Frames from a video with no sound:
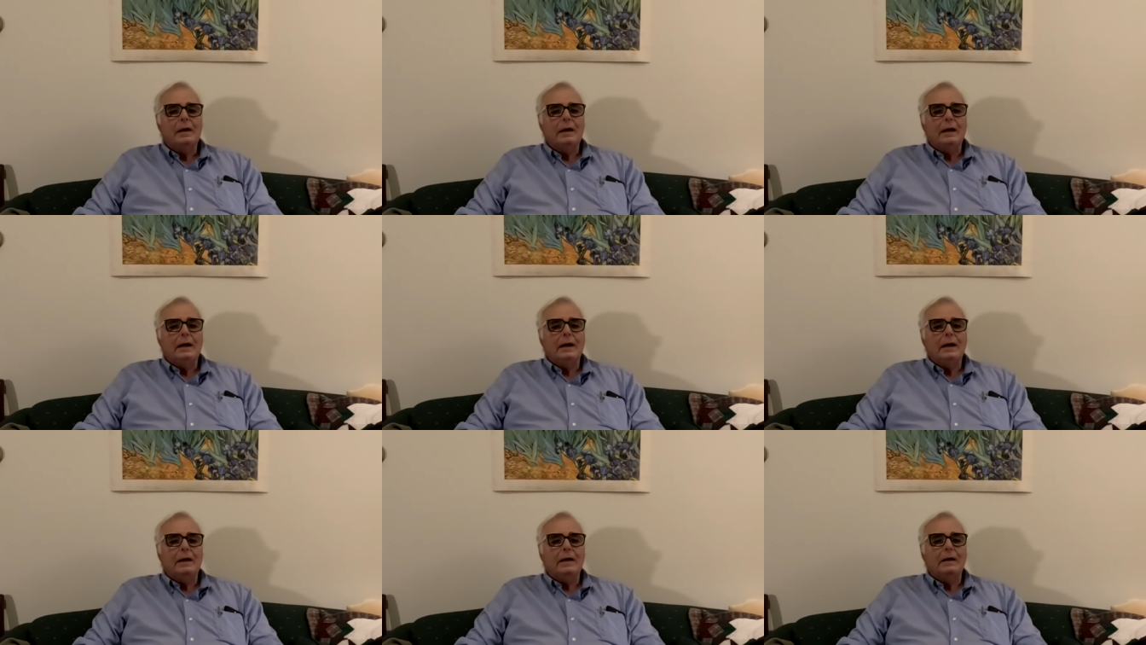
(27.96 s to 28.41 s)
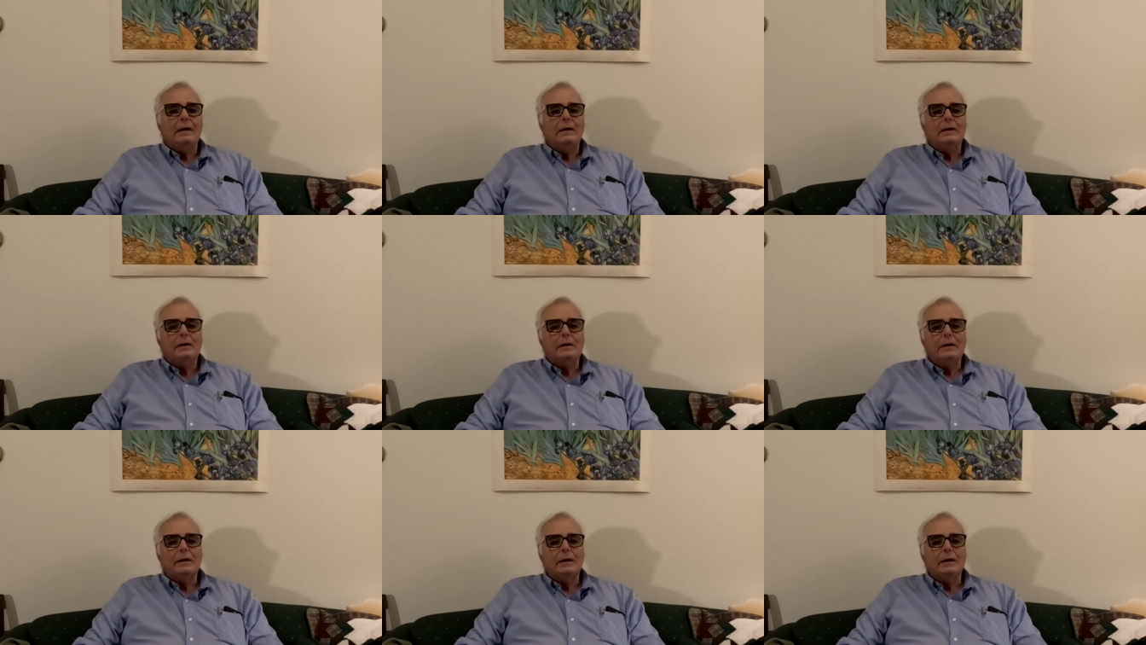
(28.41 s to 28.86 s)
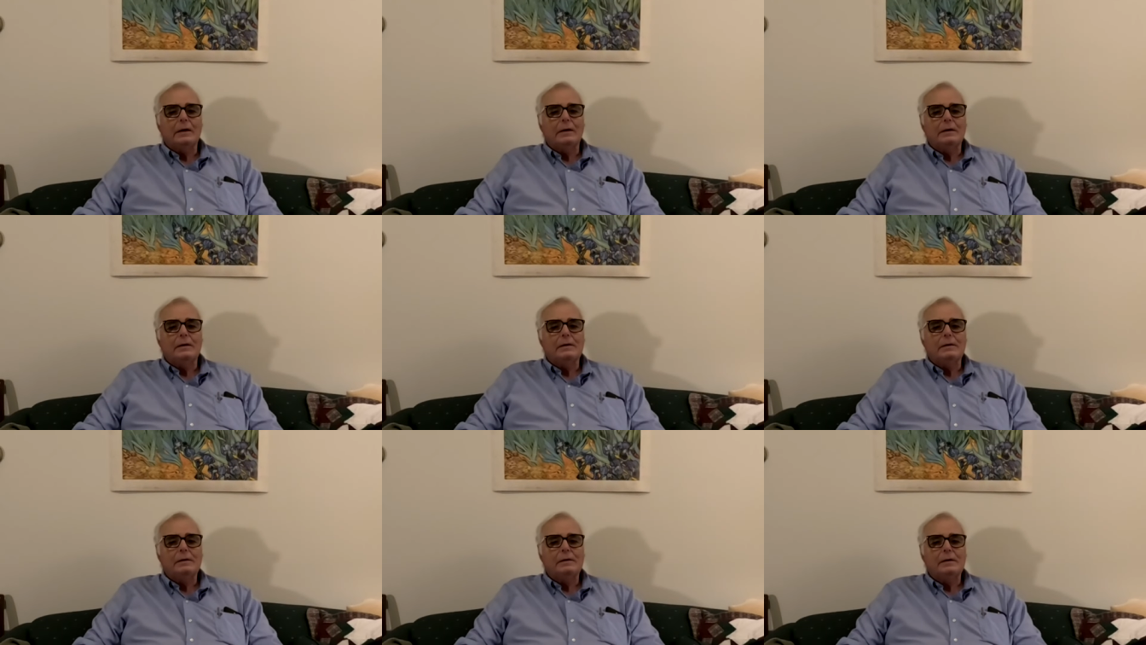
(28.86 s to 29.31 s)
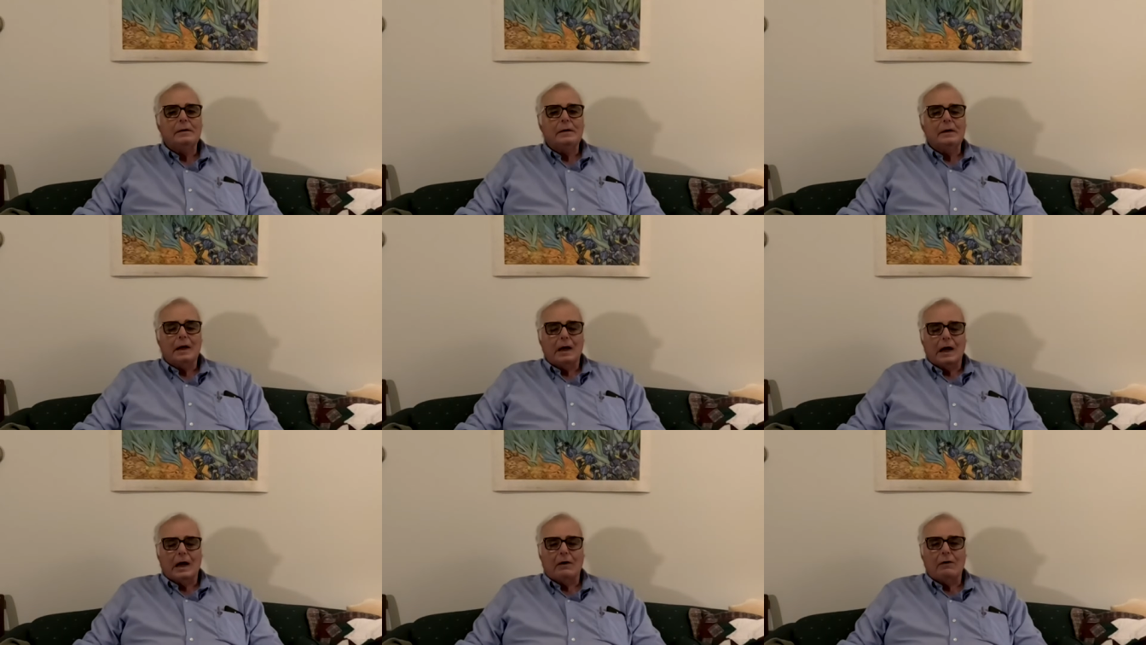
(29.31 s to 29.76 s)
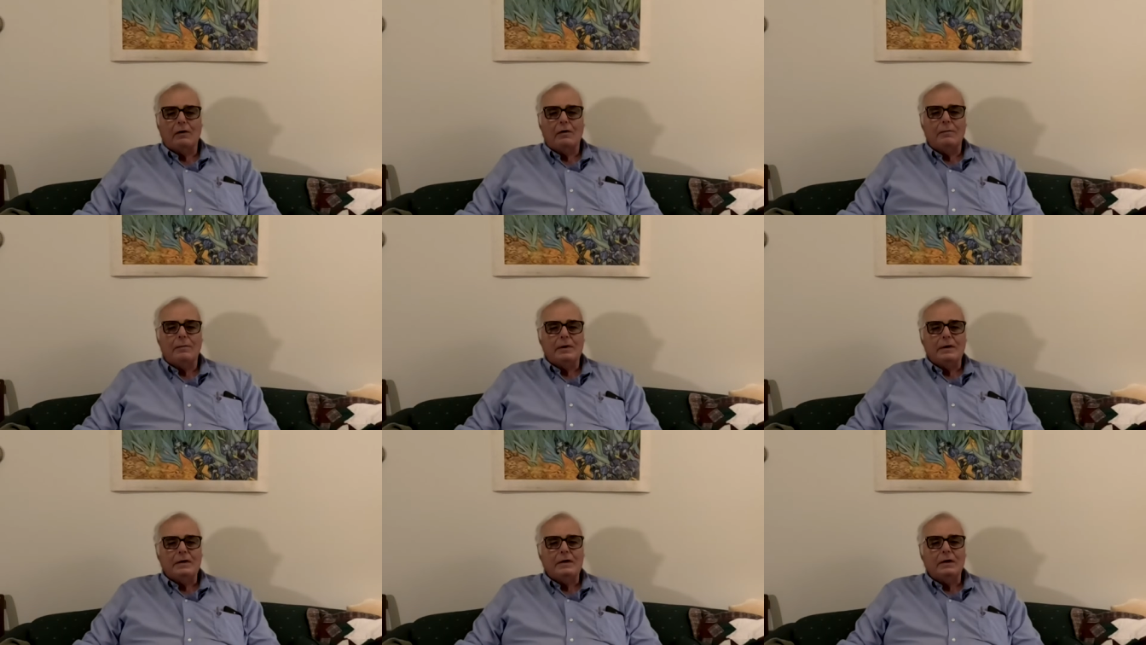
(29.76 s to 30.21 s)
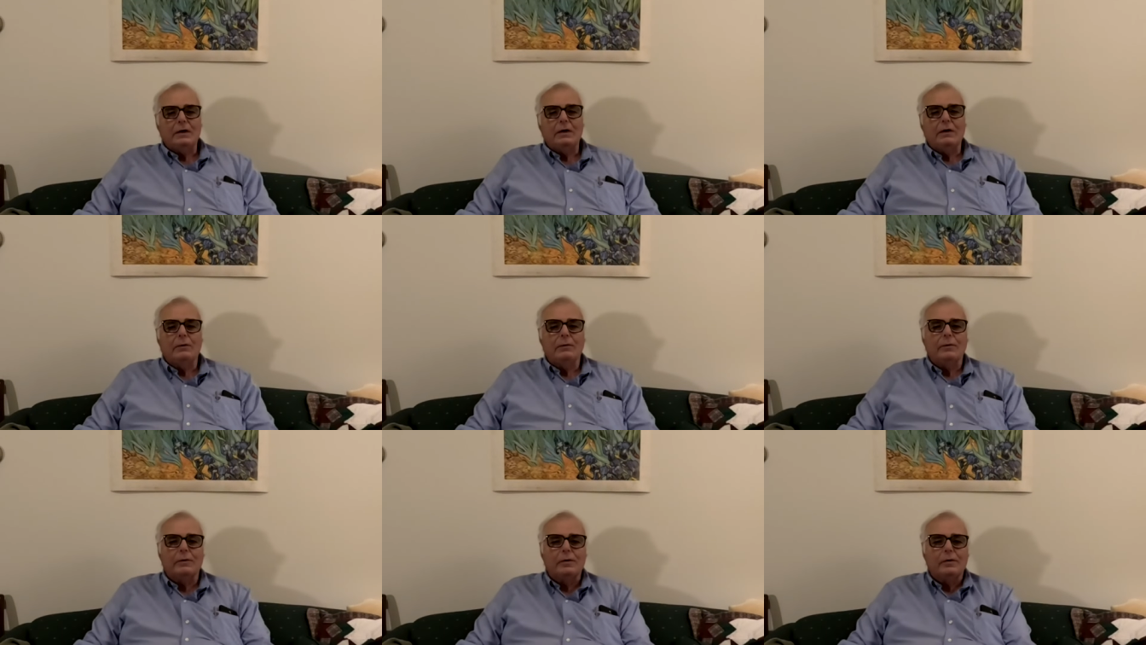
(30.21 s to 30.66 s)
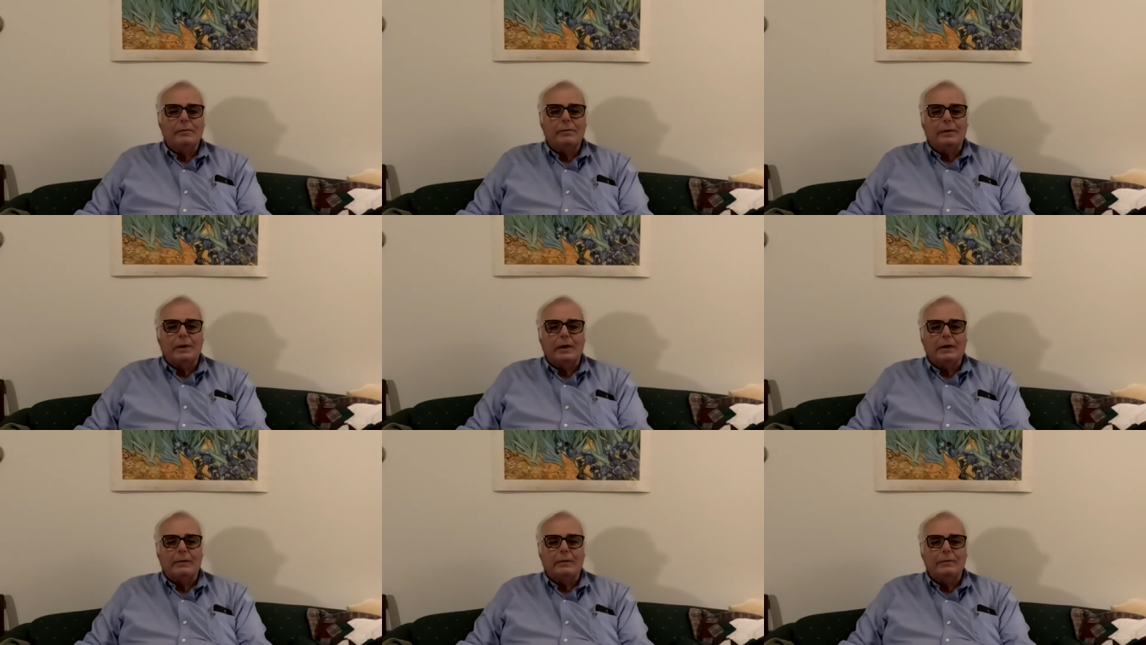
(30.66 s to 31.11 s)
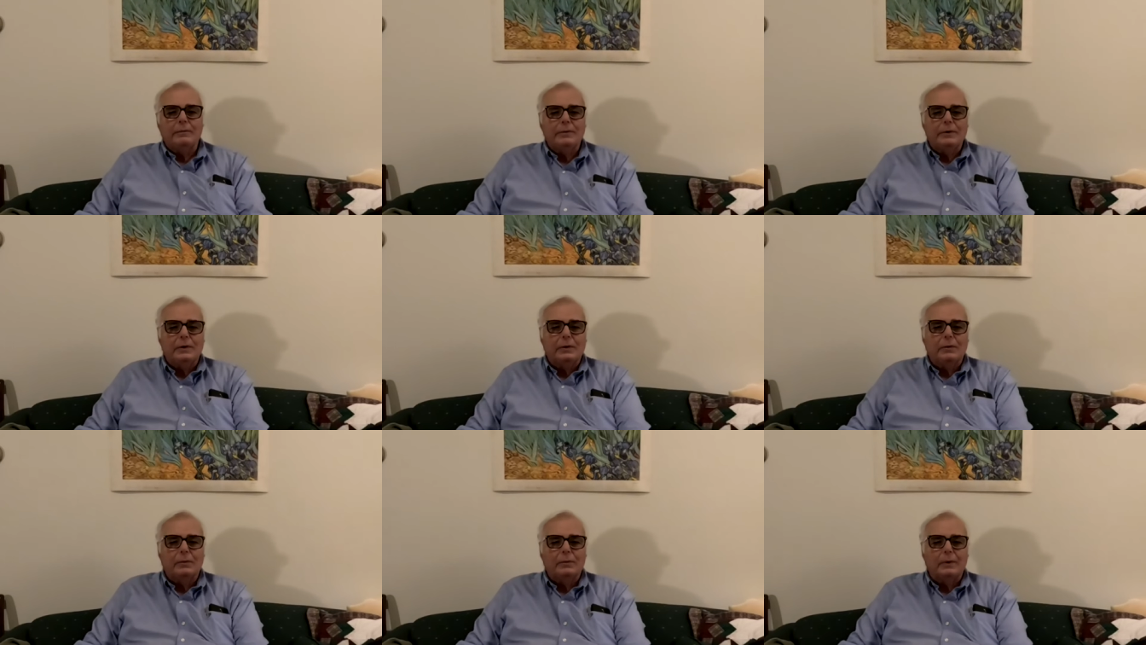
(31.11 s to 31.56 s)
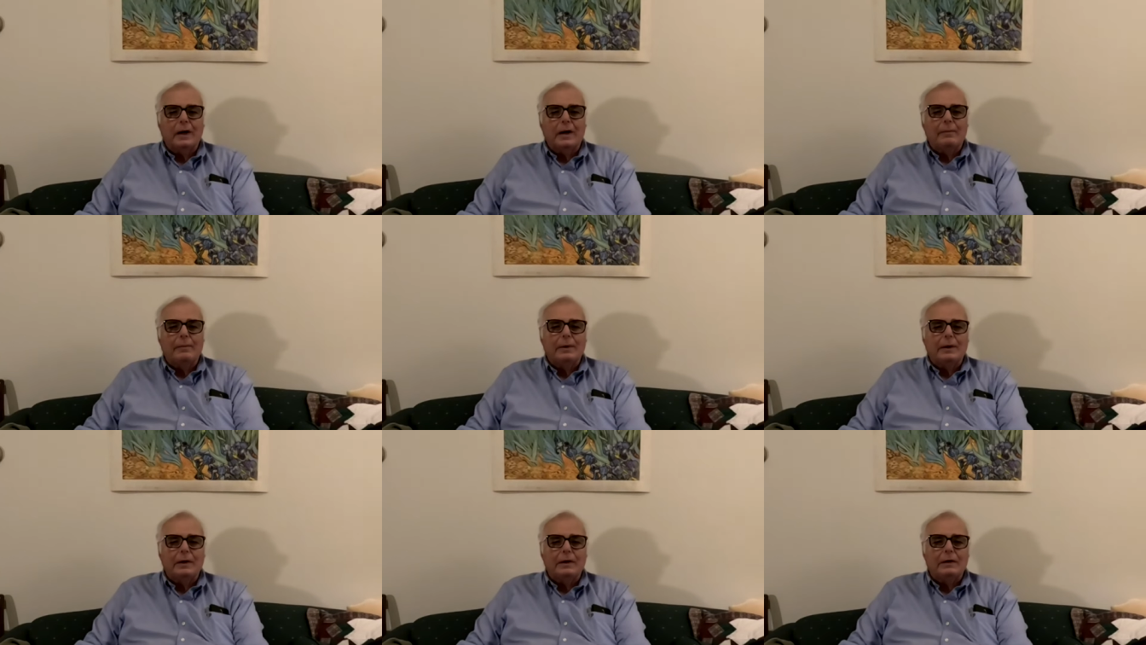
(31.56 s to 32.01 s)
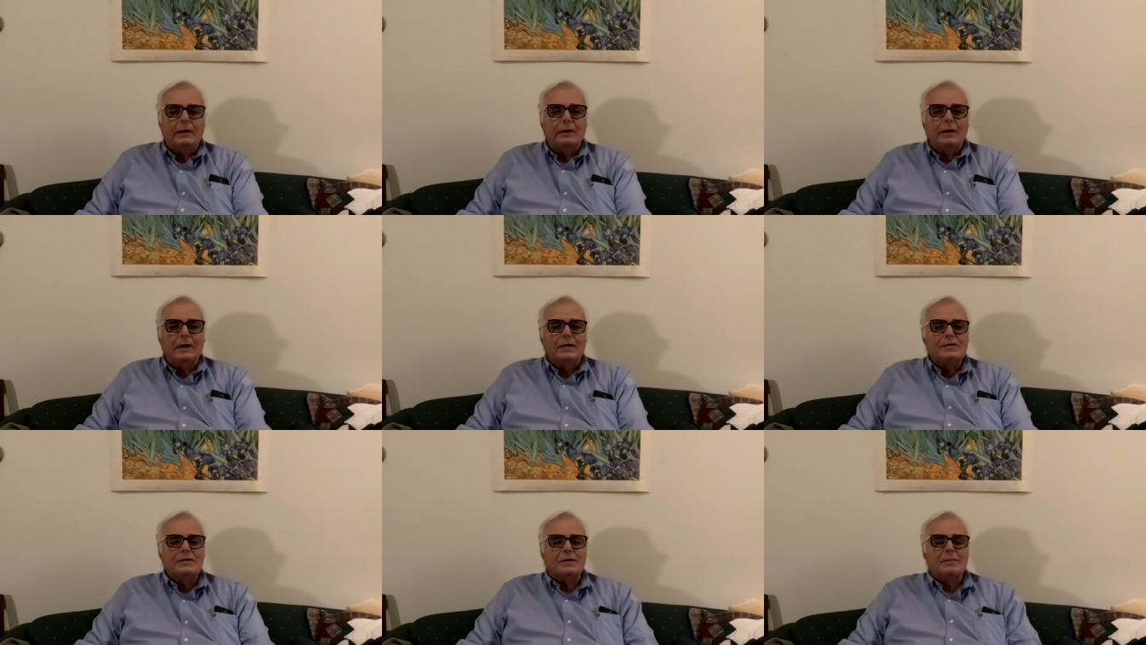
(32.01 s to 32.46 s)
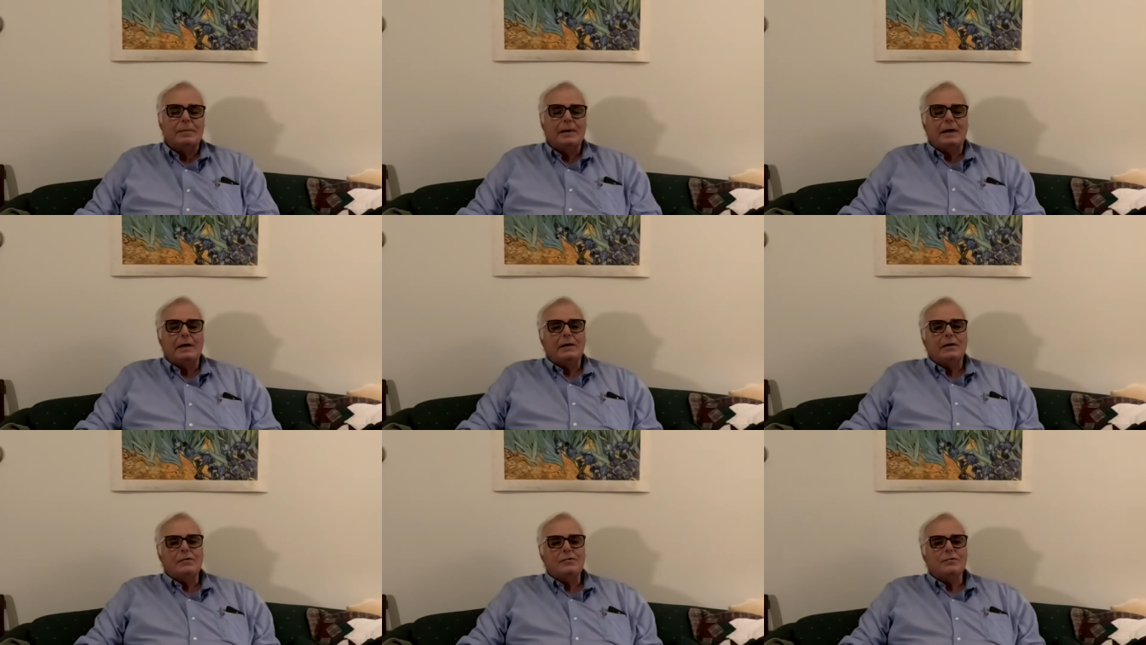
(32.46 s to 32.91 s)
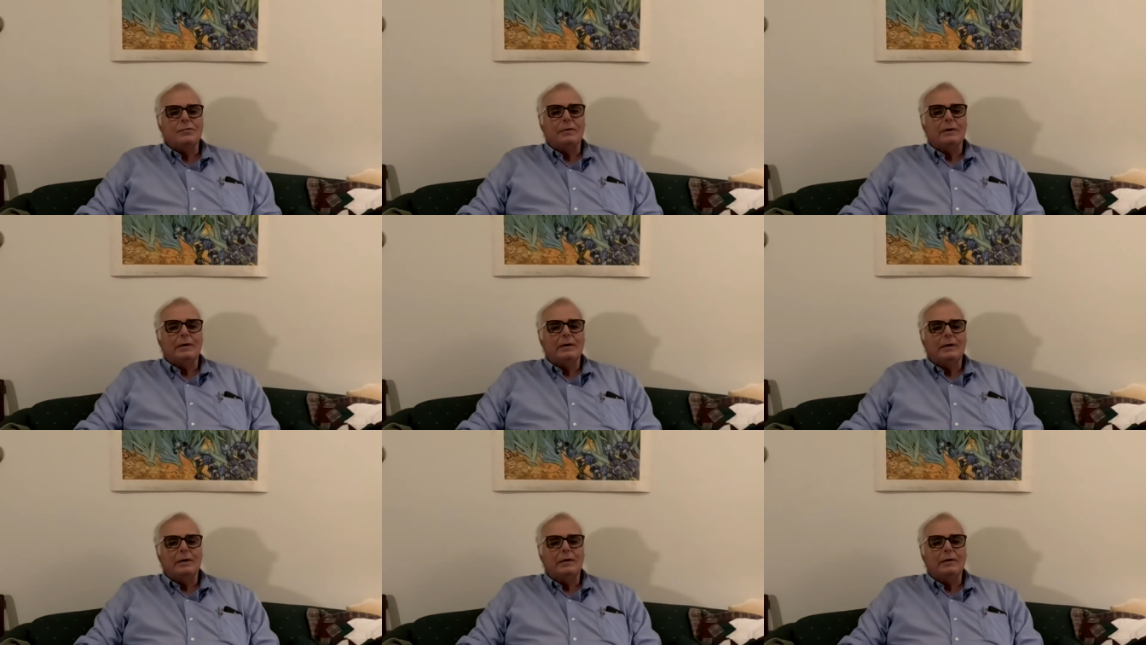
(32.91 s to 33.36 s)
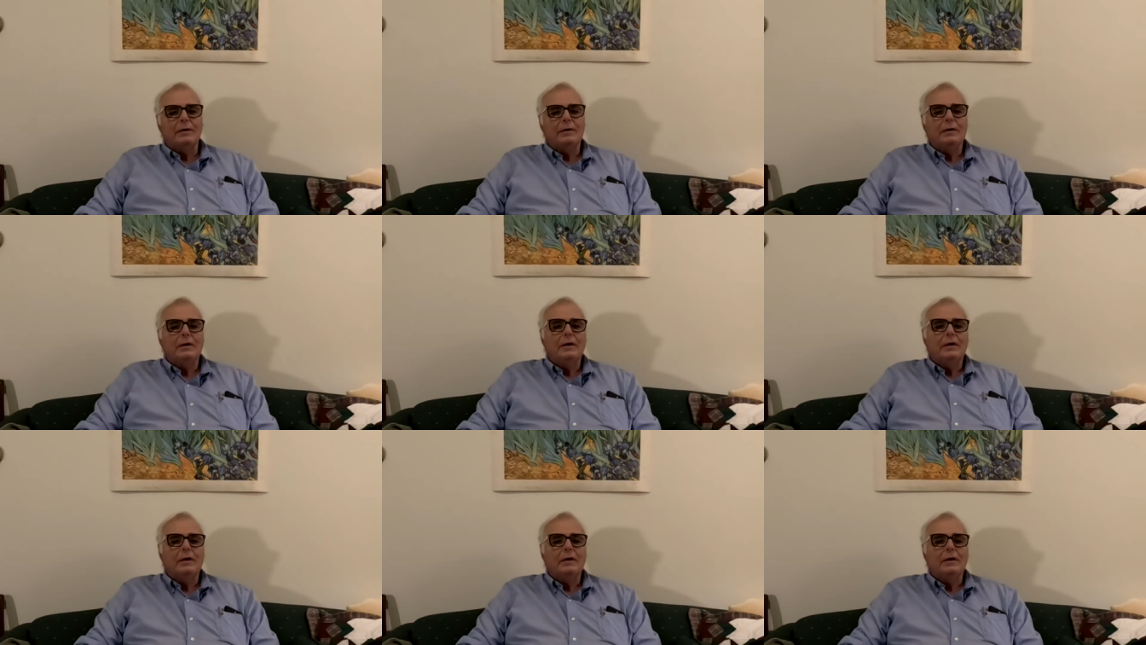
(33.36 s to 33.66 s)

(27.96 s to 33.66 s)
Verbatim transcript: and uh, how I've been dealing with it by you know wrapping an elastic bandage around it